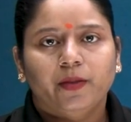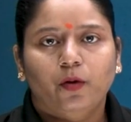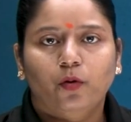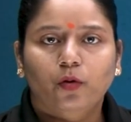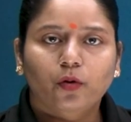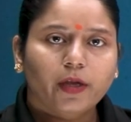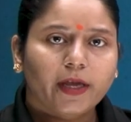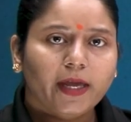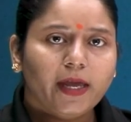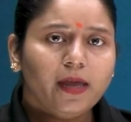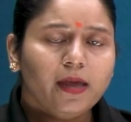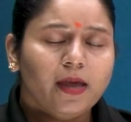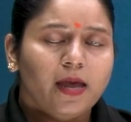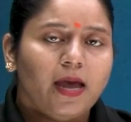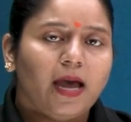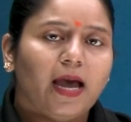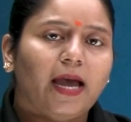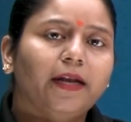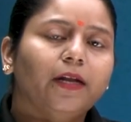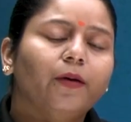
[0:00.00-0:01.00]
Okay,
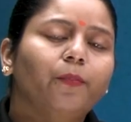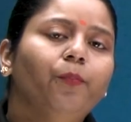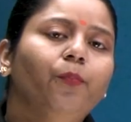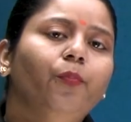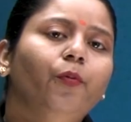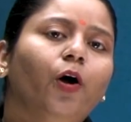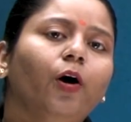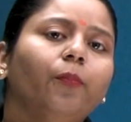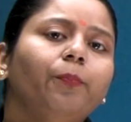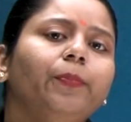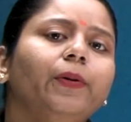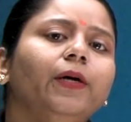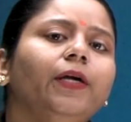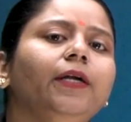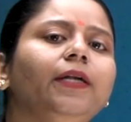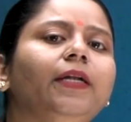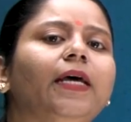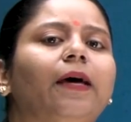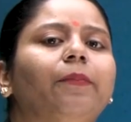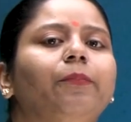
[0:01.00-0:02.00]
and a proper
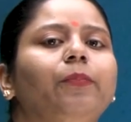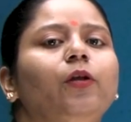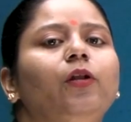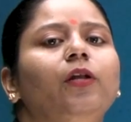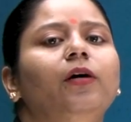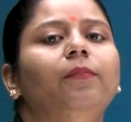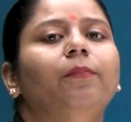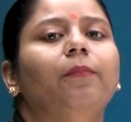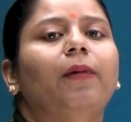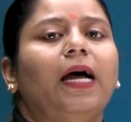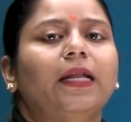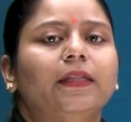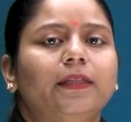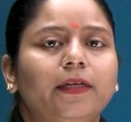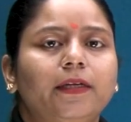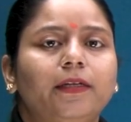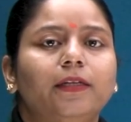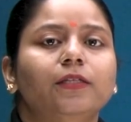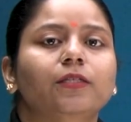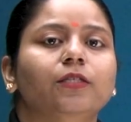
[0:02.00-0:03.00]
tabular
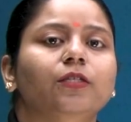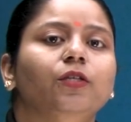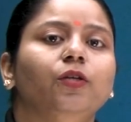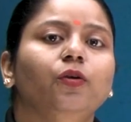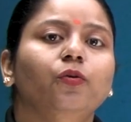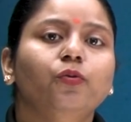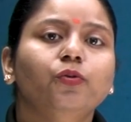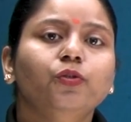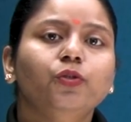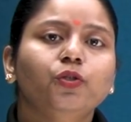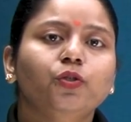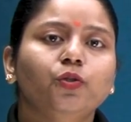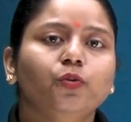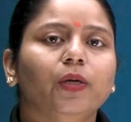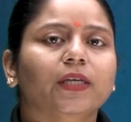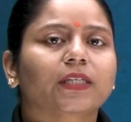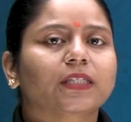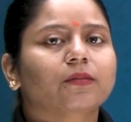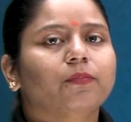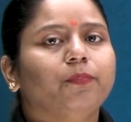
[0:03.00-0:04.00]
method is used to
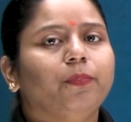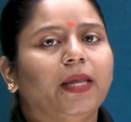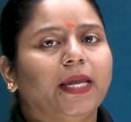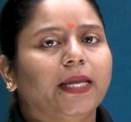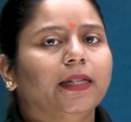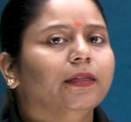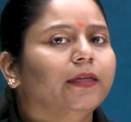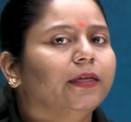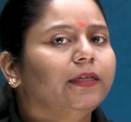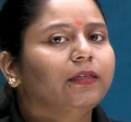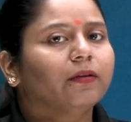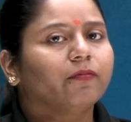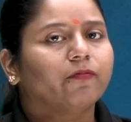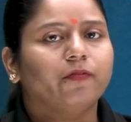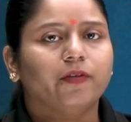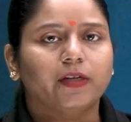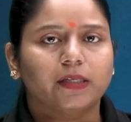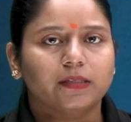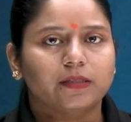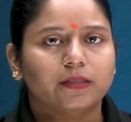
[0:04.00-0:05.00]
explain the
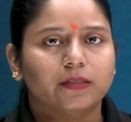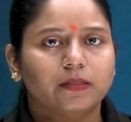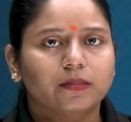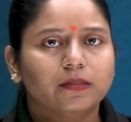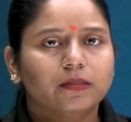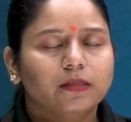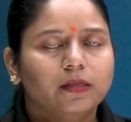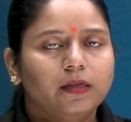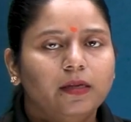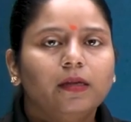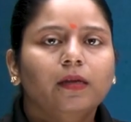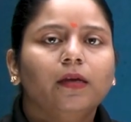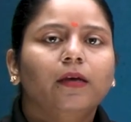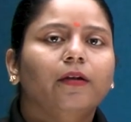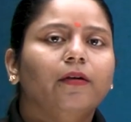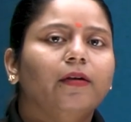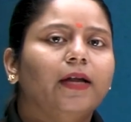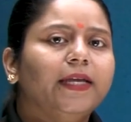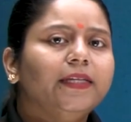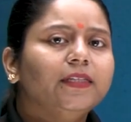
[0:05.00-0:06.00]
differences.
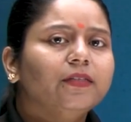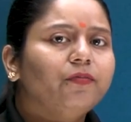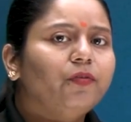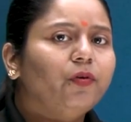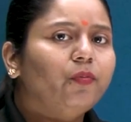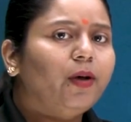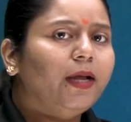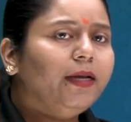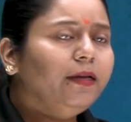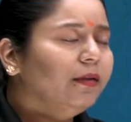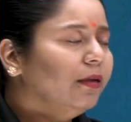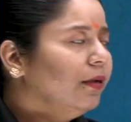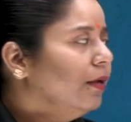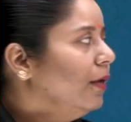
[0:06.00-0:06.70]
Right, everyone?